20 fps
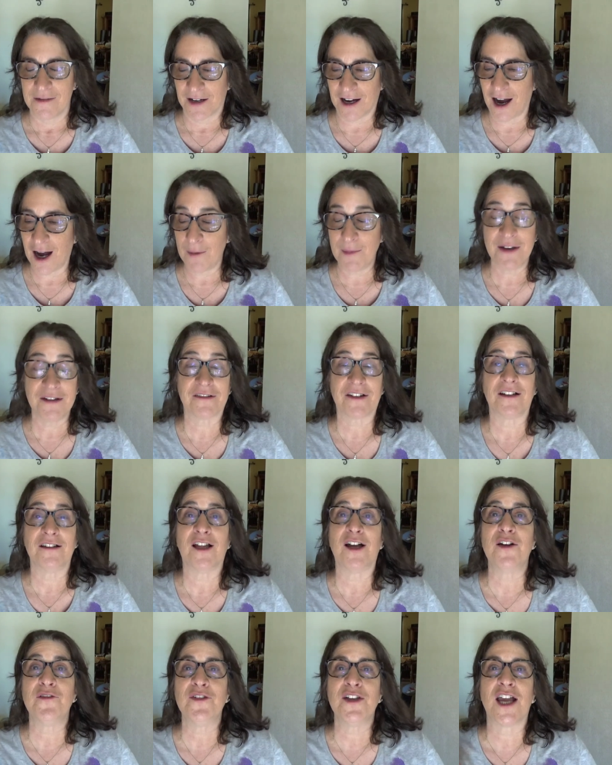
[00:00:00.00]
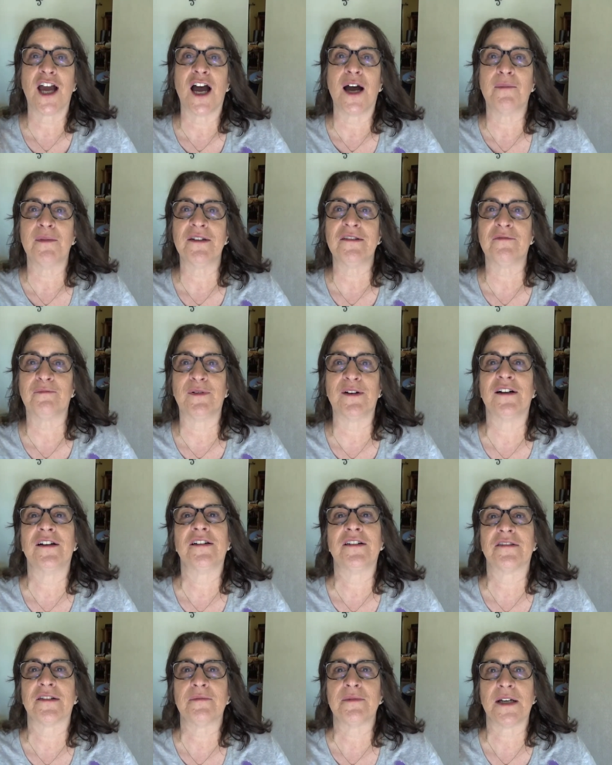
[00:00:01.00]
Comments, I love the comments,
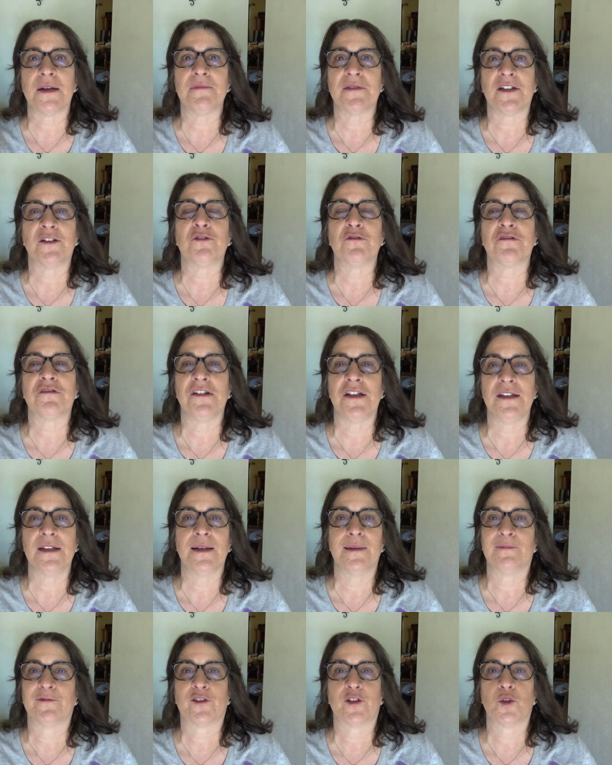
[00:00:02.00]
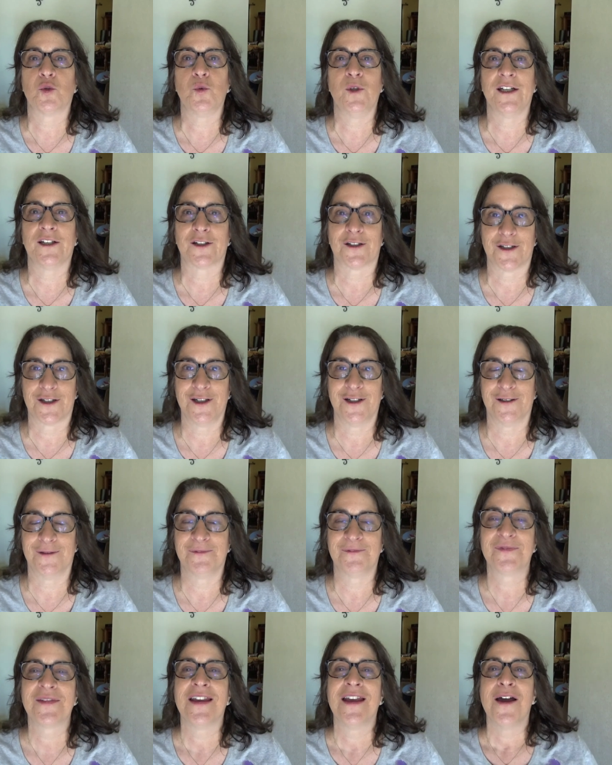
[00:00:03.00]
but sometimes I don't see them for a week or two.
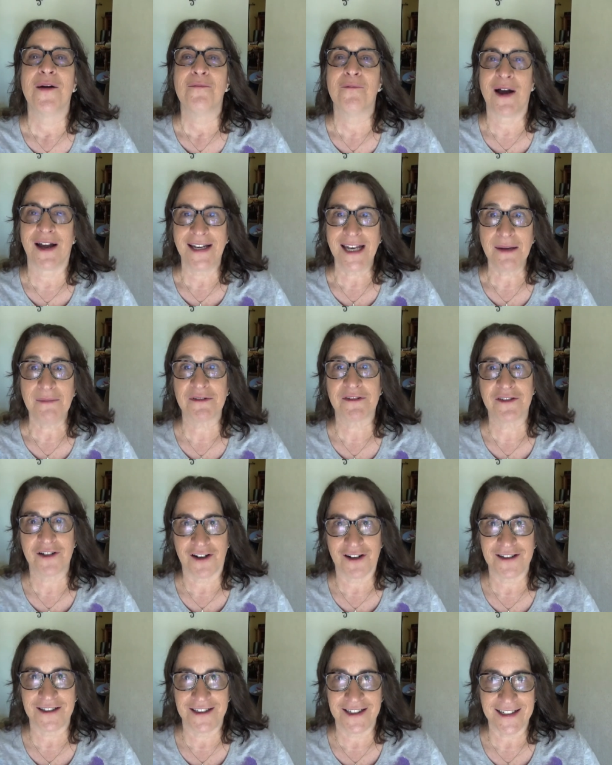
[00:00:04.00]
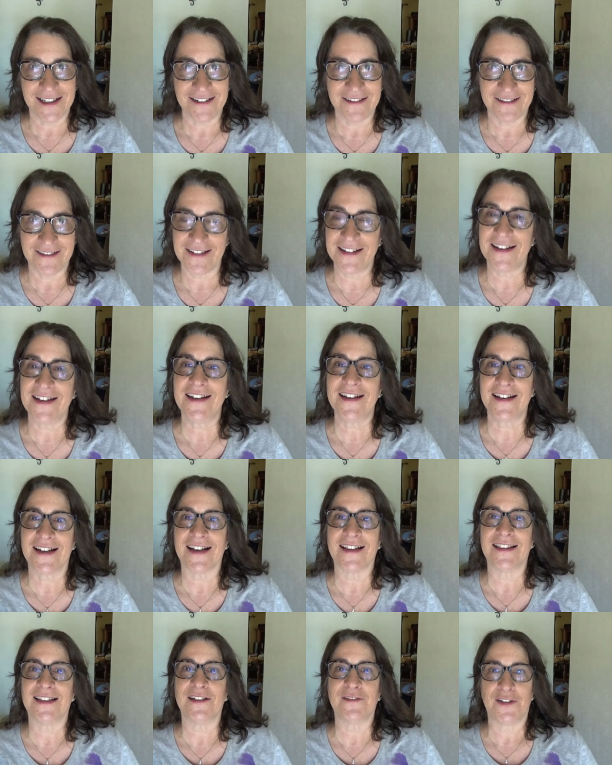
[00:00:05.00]
My name is Dawn Dickenson.
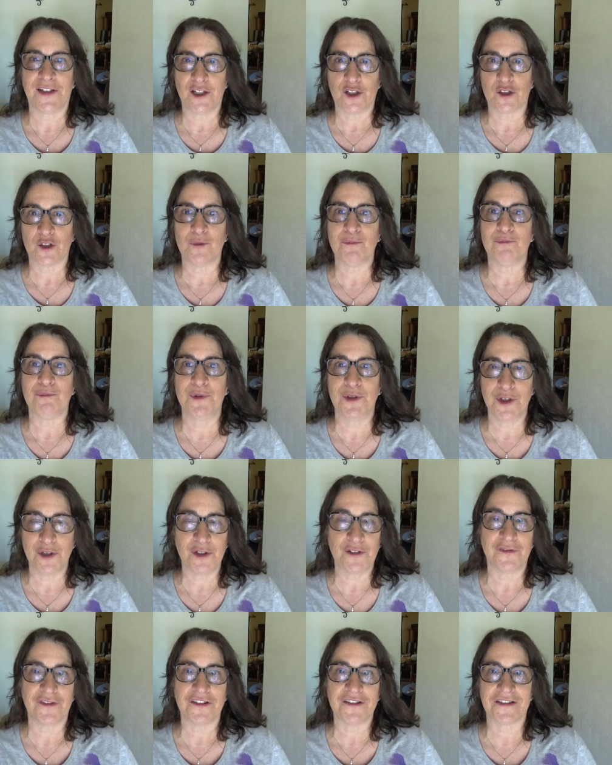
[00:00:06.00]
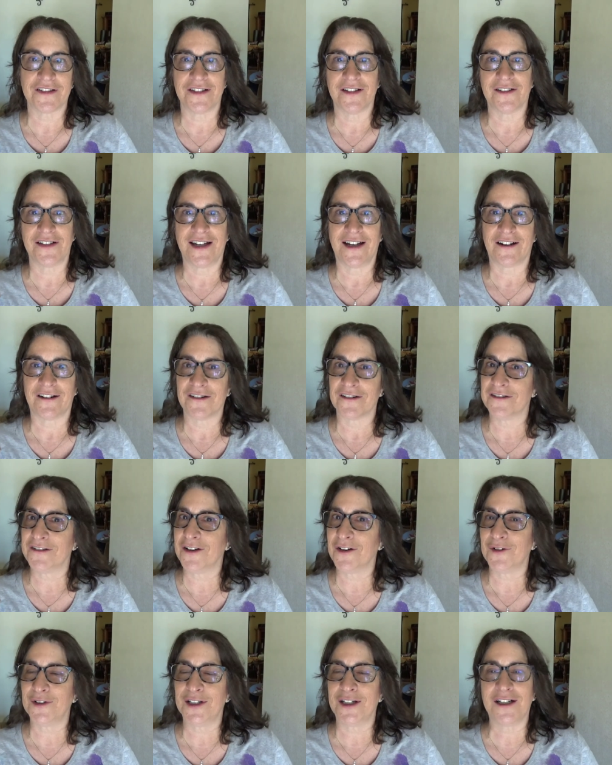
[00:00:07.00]
I live here in beautiful Sedona,
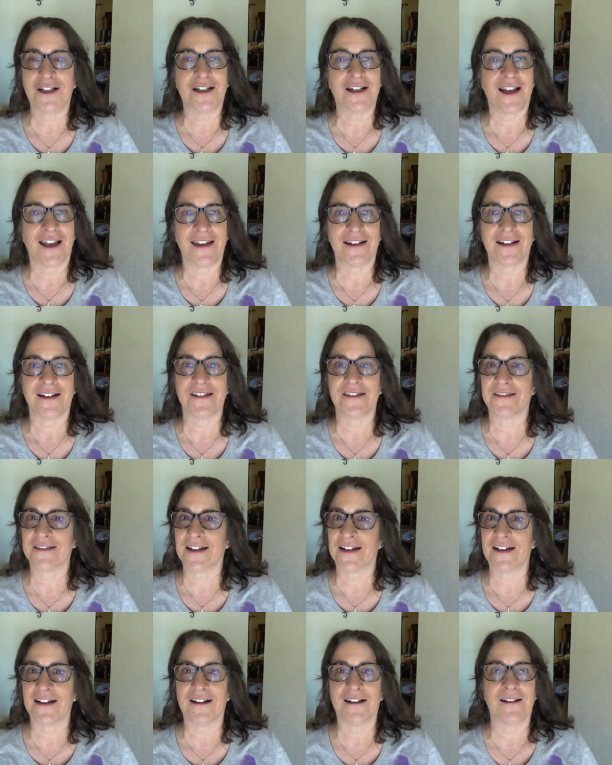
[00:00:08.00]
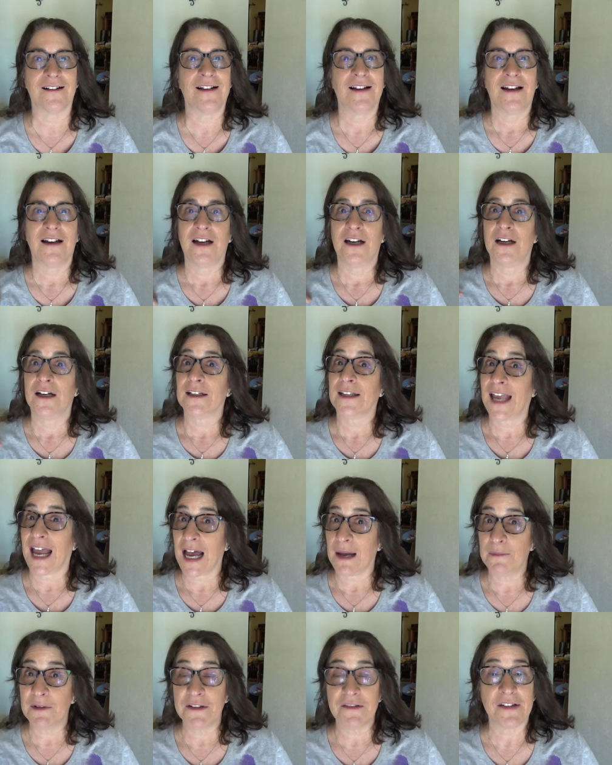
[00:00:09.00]
Arizona, and I sell
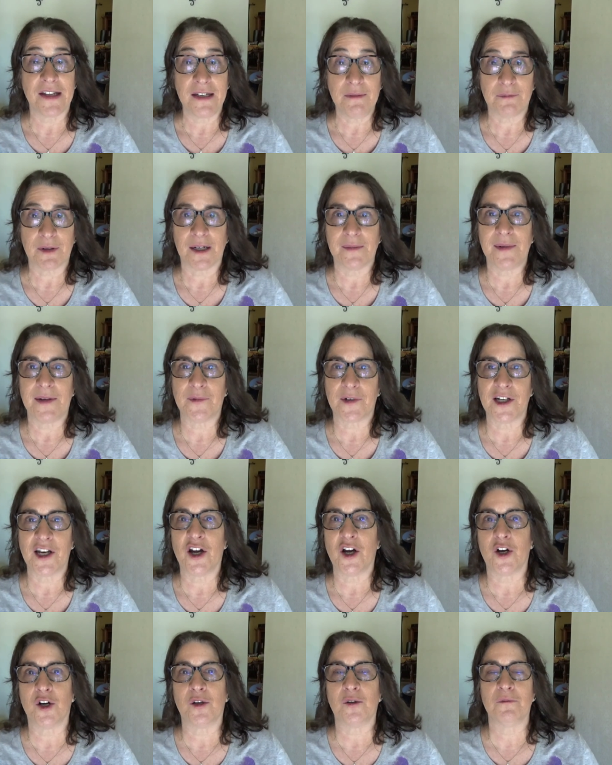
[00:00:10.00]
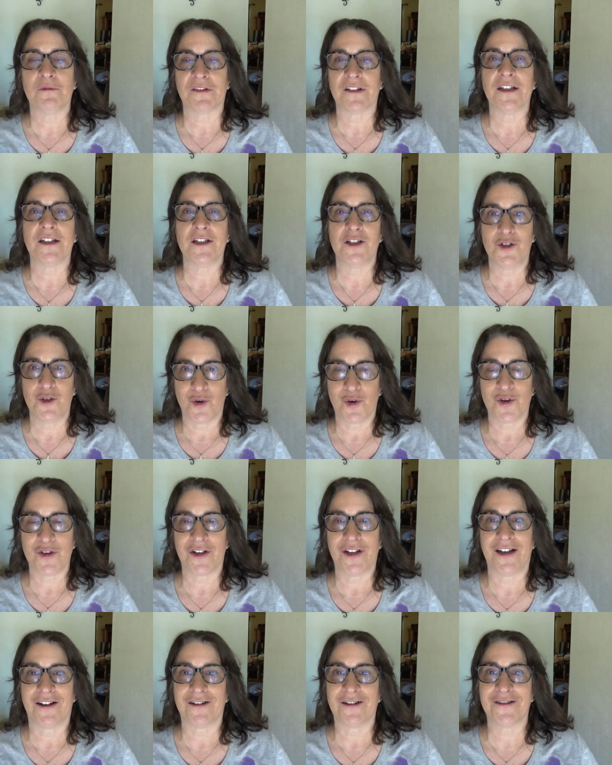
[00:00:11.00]
cabins and primary homes in
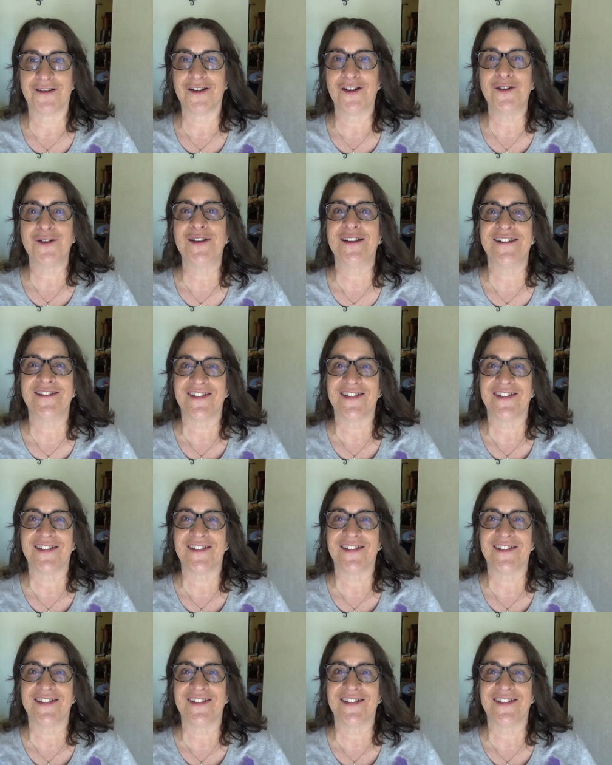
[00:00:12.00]
northern Arizona.